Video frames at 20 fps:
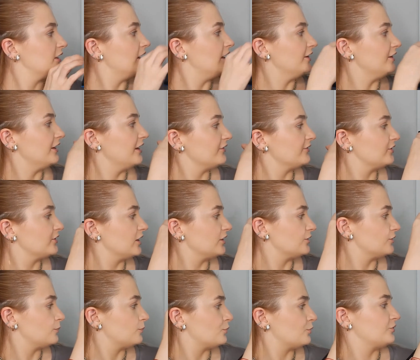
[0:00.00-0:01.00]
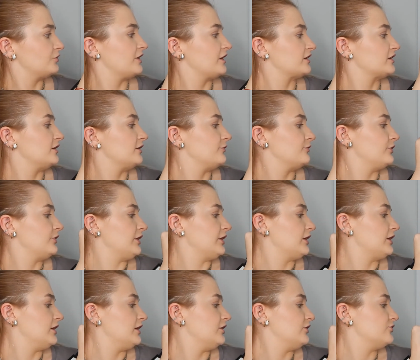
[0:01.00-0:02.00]
and it has another protective
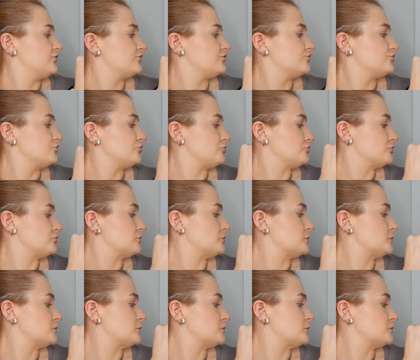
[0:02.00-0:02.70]
thingy that's just